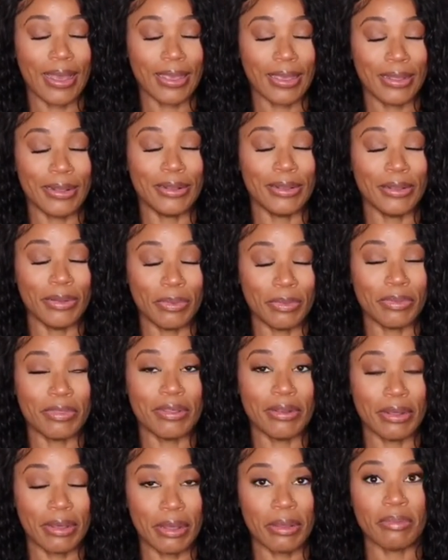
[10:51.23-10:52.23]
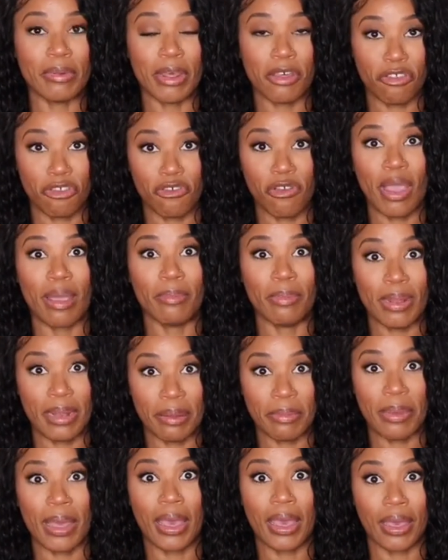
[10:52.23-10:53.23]
I could loosen up that strap
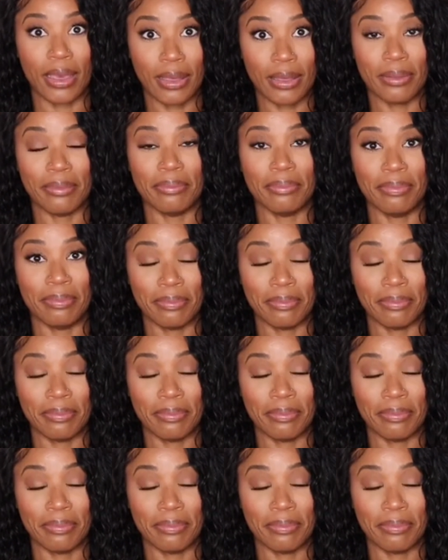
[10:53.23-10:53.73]
in the back.